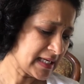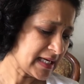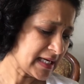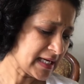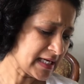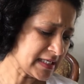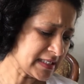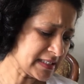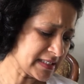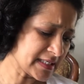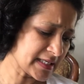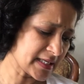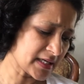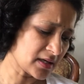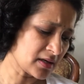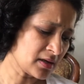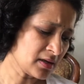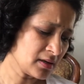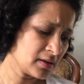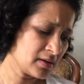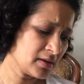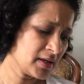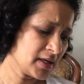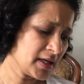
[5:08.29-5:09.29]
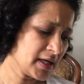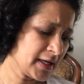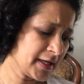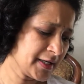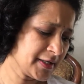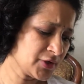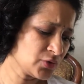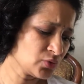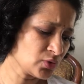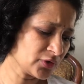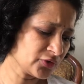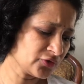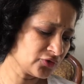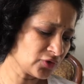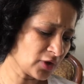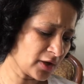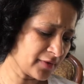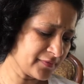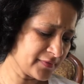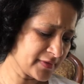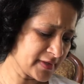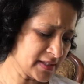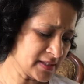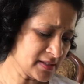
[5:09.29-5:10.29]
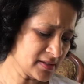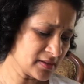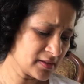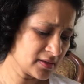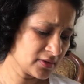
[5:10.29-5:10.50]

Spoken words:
India into a sovereign,